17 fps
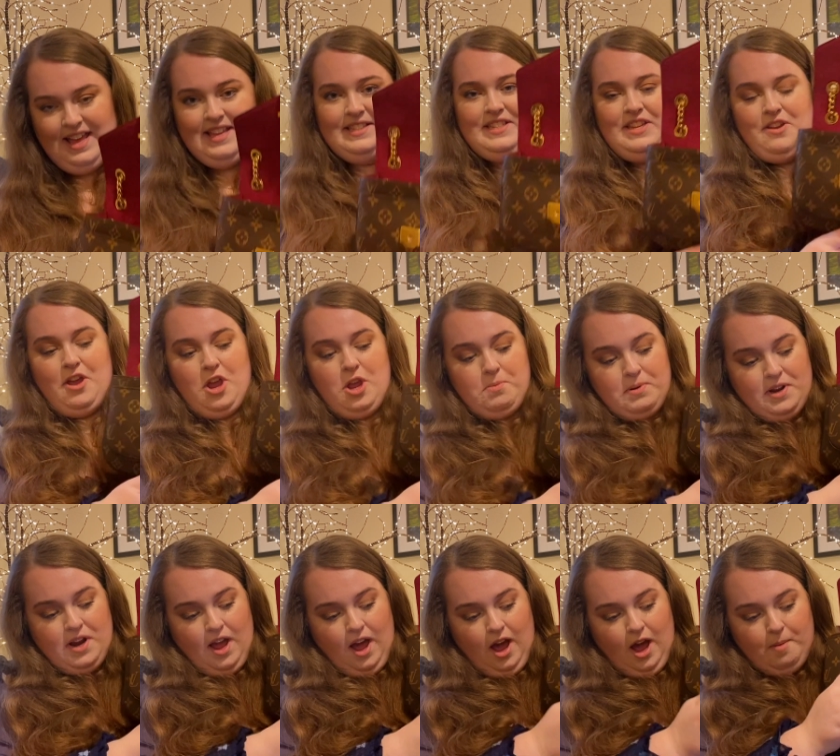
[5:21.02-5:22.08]
So you open
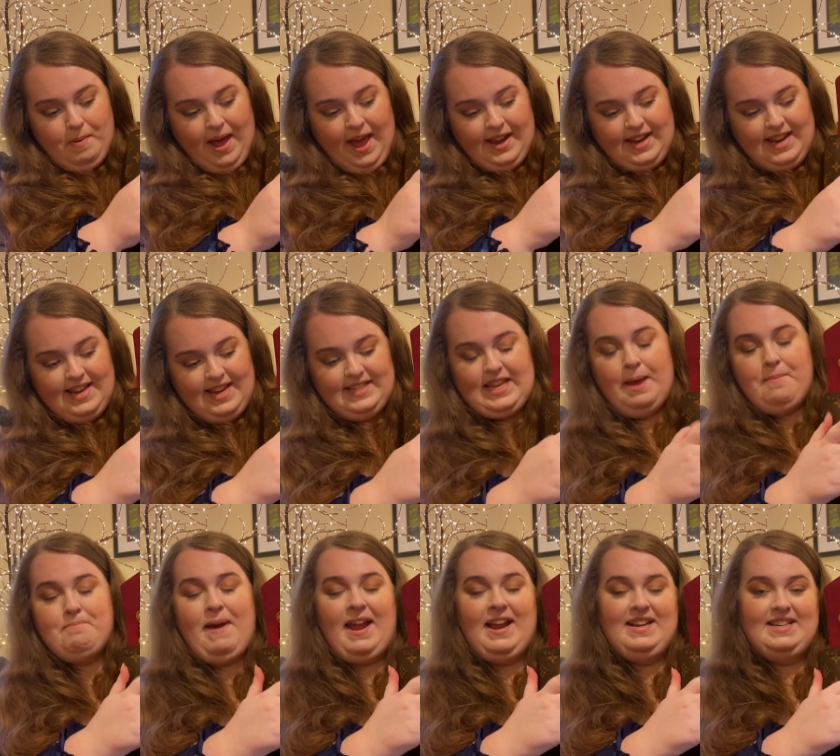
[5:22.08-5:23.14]
it up and it is a
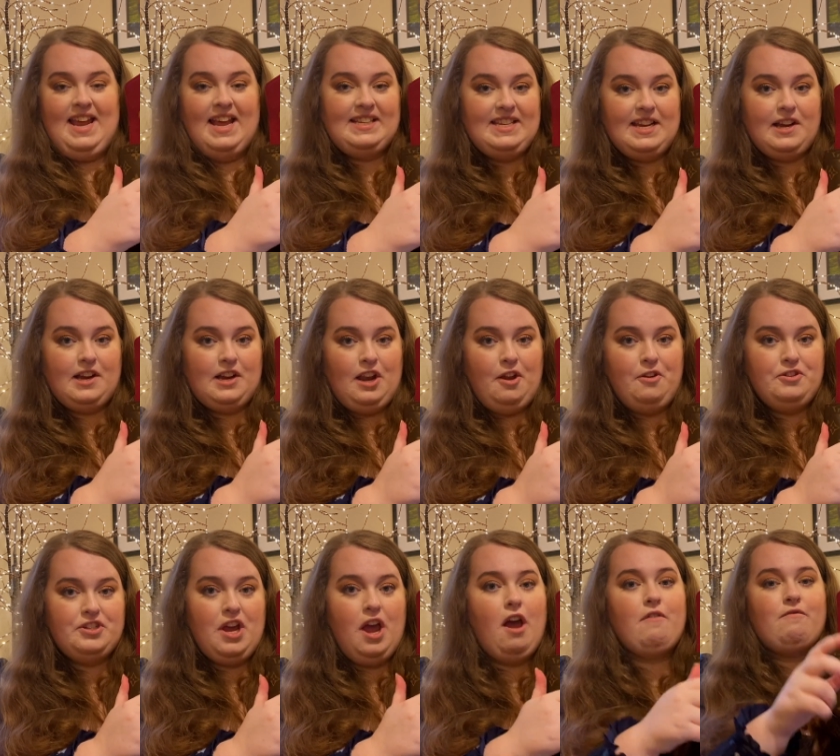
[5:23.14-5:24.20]
magnetic
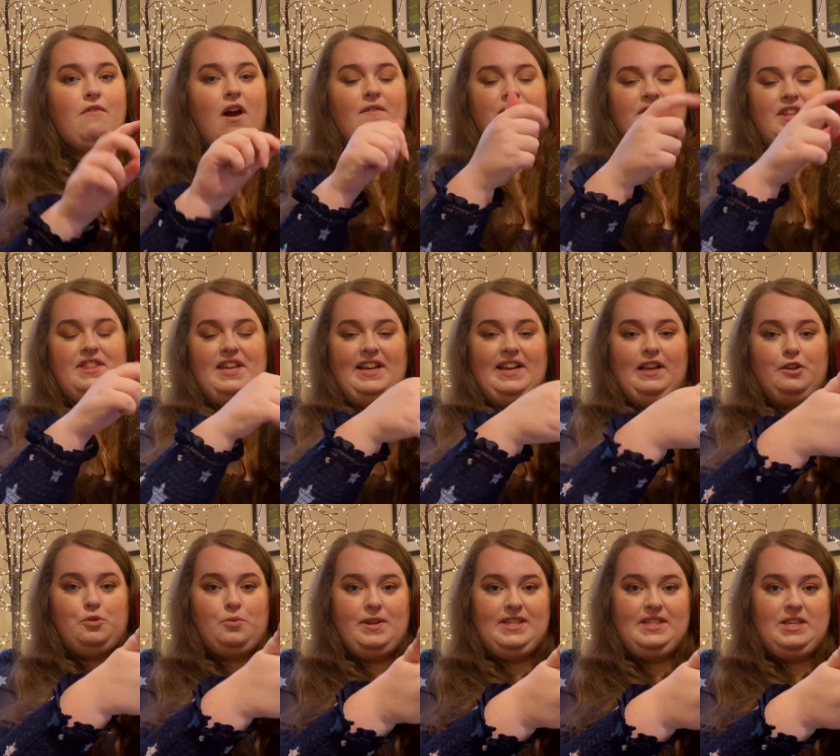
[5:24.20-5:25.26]
closure rather than the little
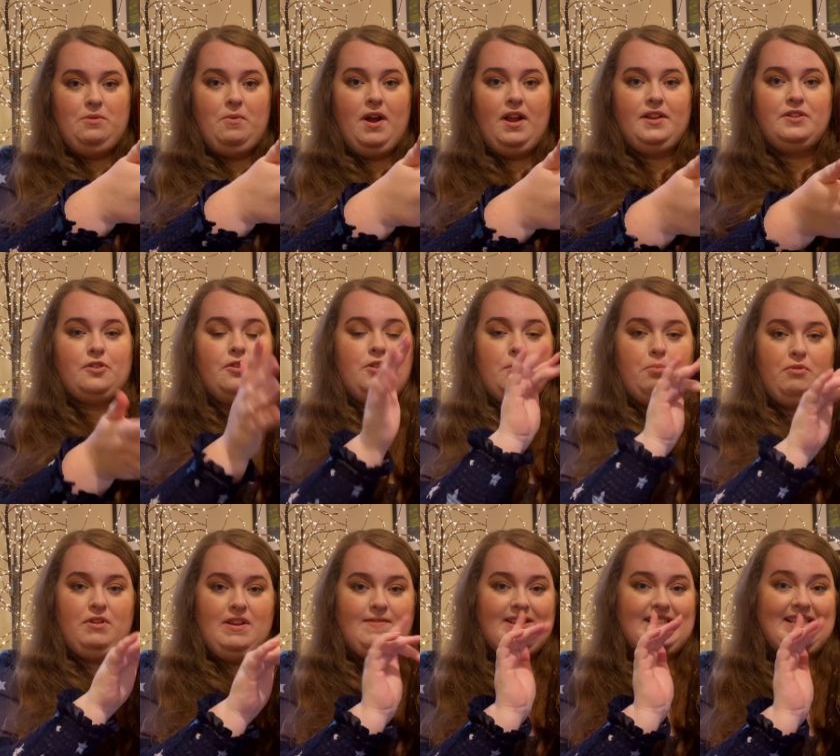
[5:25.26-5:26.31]
twisty ones on the
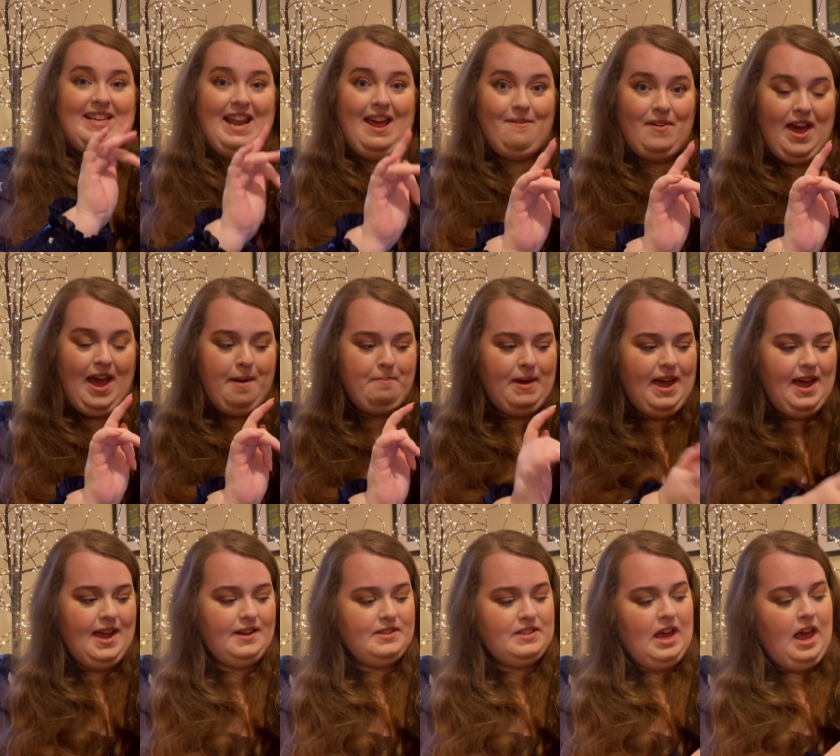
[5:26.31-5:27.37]
previous leather
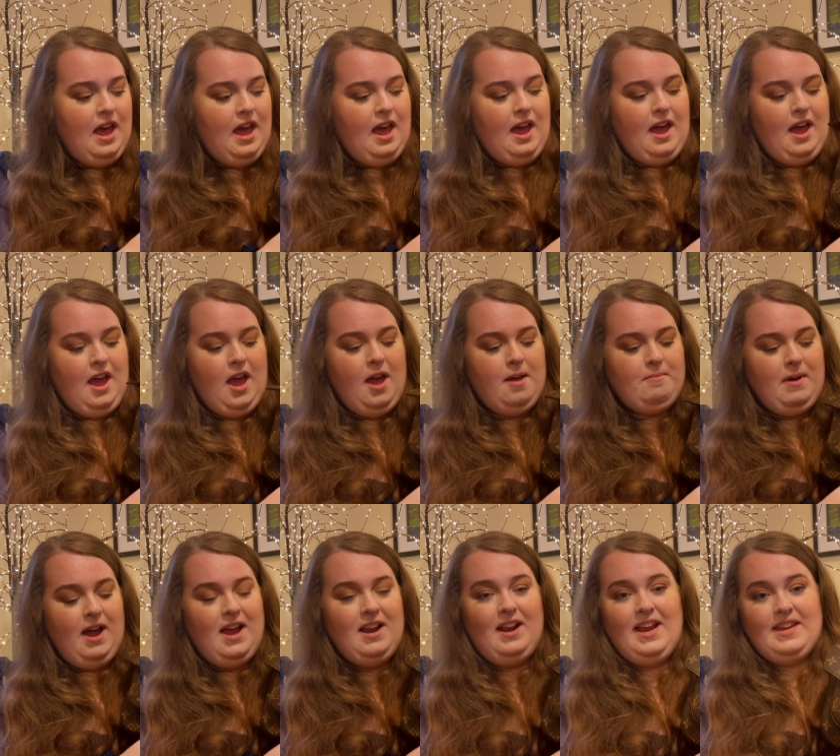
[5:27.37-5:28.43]
handbags. Um,
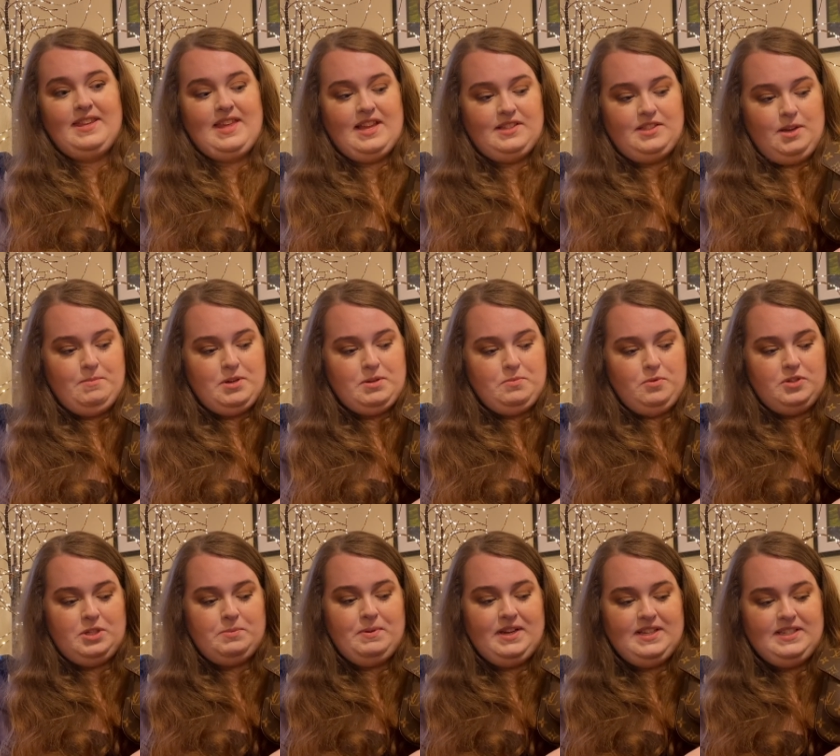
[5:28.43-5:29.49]
I like that so much more
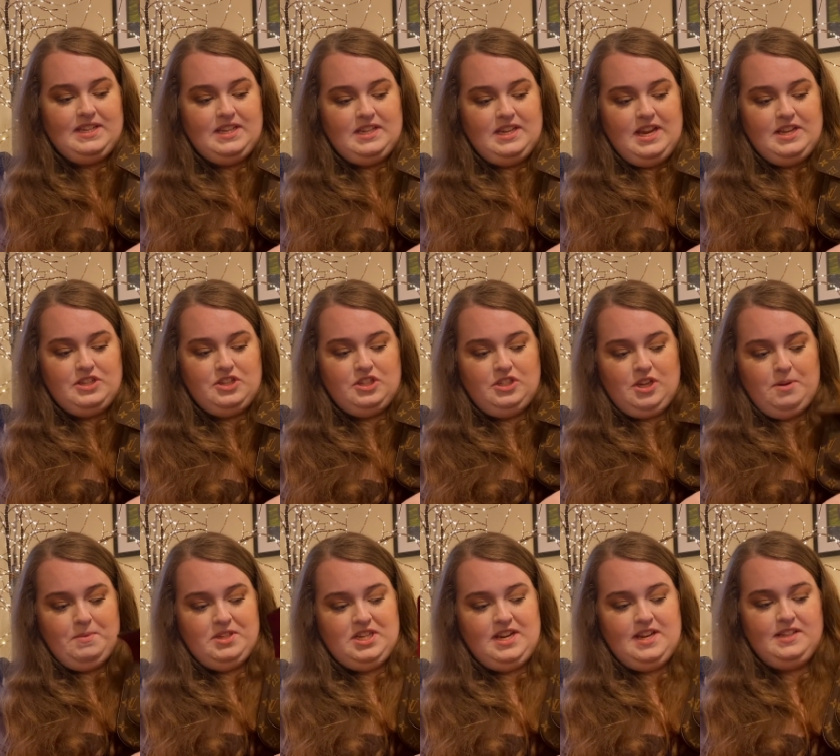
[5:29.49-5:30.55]
just because it, it's just so
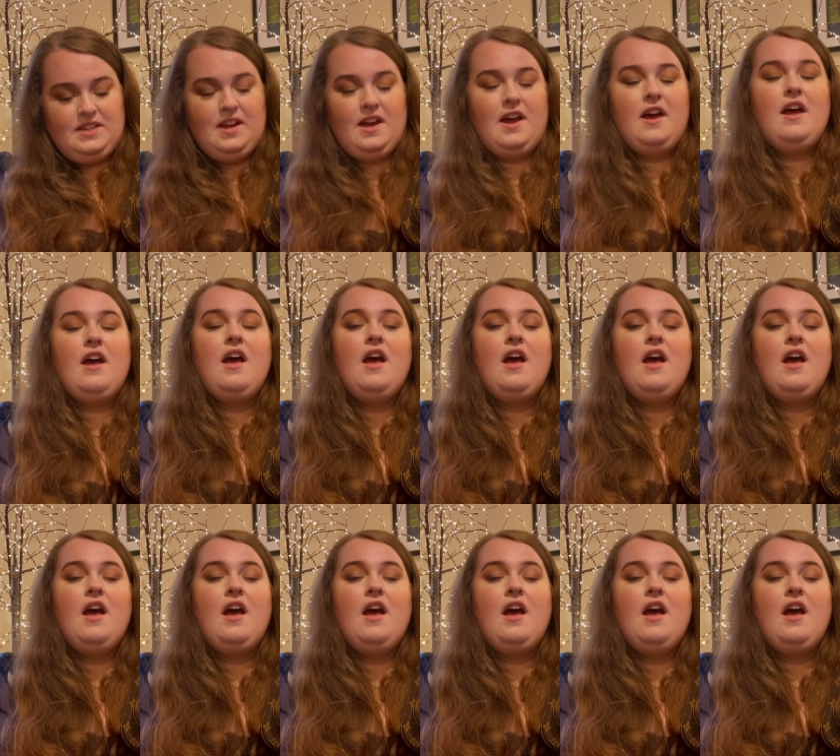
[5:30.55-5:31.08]
much easier.